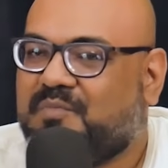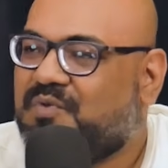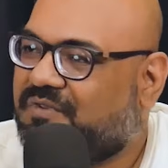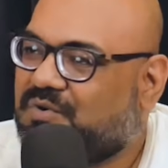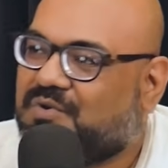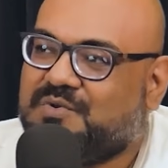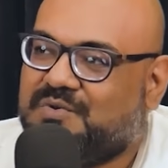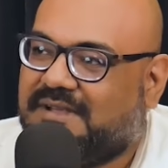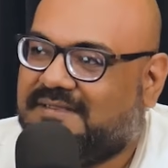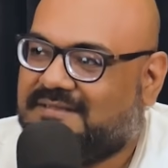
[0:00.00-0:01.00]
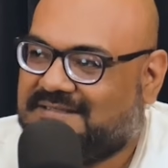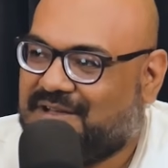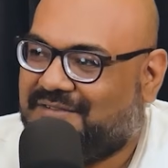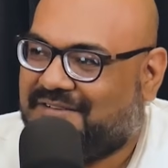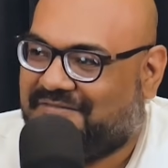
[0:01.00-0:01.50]
moved to Kunur,
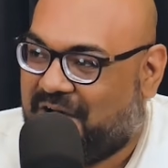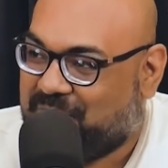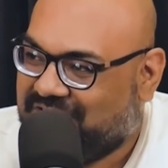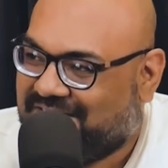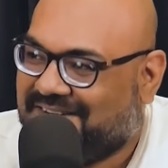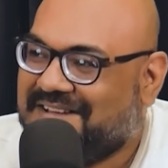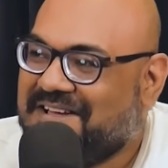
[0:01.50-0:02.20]
is now a farmer.